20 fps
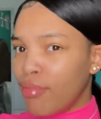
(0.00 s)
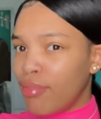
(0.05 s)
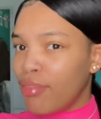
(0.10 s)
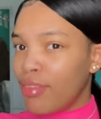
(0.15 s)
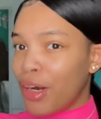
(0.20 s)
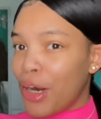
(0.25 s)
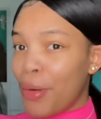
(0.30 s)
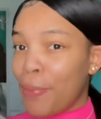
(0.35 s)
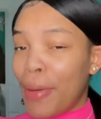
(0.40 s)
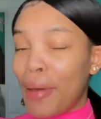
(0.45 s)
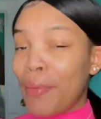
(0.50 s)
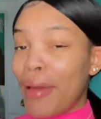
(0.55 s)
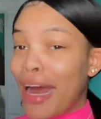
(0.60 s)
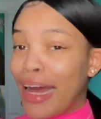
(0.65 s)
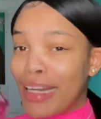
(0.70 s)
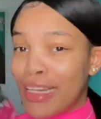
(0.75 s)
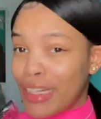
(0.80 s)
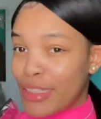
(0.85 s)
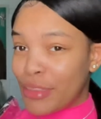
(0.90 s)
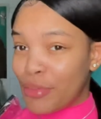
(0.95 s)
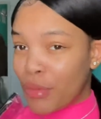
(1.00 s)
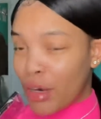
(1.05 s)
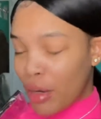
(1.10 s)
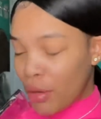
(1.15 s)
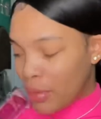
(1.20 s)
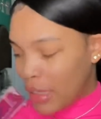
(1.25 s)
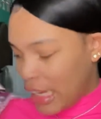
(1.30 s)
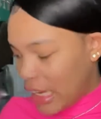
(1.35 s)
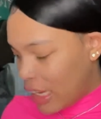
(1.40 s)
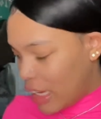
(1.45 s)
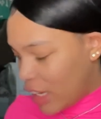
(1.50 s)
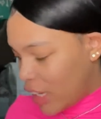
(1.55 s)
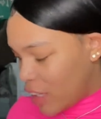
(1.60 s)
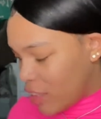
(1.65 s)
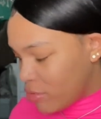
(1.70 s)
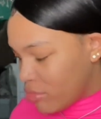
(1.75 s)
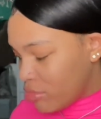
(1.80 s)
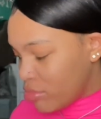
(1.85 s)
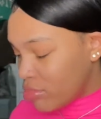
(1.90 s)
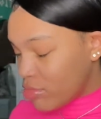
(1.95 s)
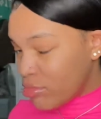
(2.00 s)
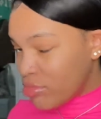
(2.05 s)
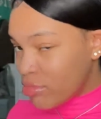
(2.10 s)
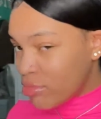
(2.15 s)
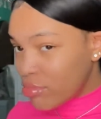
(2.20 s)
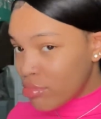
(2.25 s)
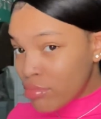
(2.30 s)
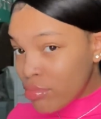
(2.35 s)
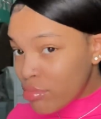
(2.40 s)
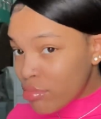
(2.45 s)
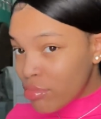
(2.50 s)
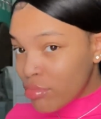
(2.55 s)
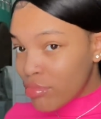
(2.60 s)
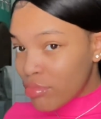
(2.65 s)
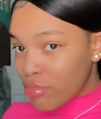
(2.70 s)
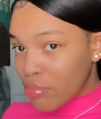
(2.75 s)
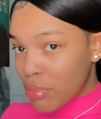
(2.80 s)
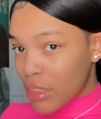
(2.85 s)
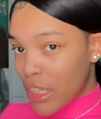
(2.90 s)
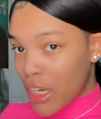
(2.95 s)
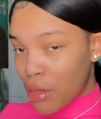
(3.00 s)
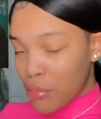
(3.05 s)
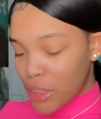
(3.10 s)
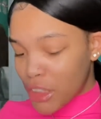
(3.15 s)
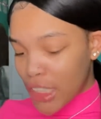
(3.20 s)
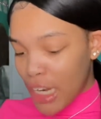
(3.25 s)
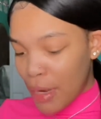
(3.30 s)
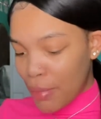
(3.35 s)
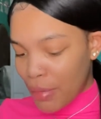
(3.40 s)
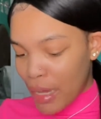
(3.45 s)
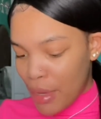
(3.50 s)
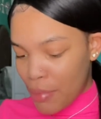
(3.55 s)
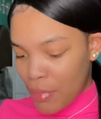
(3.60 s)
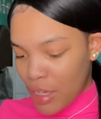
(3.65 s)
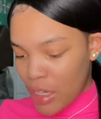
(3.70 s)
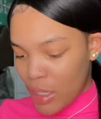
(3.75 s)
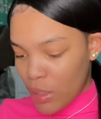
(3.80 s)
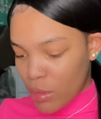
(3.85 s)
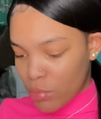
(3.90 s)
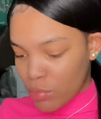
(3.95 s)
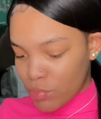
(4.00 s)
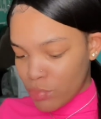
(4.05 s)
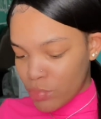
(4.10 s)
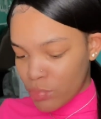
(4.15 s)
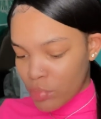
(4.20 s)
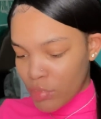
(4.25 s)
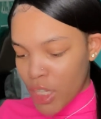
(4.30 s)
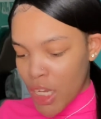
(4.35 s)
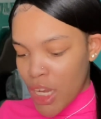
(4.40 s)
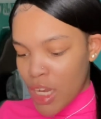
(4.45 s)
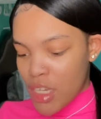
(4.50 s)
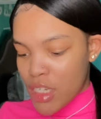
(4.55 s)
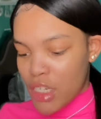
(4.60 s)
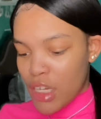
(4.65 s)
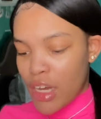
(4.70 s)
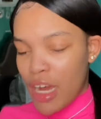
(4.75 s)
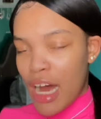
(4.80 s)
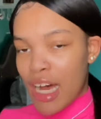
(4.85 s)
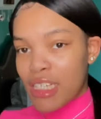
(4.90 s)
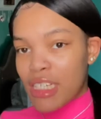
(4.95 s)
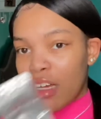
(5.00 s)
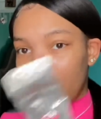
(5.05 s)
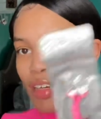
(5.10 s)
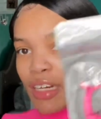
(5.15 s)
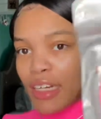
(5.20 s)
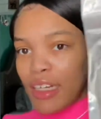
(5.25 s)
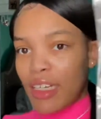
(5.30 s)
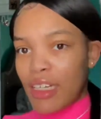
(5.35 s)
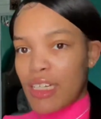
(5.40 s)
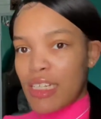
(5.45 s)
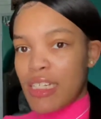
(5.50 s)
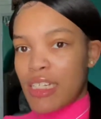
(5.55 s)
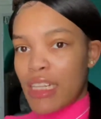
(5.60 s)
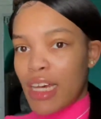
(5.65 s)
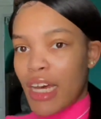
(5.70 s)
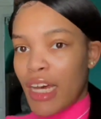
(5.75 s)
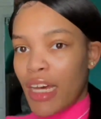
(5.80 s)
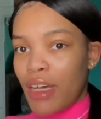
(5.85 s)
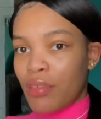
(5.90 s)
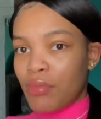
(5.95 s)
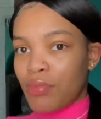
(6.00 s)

Or maybe I clicked the wrong kid. But don't be trying to play me. So you also get this set.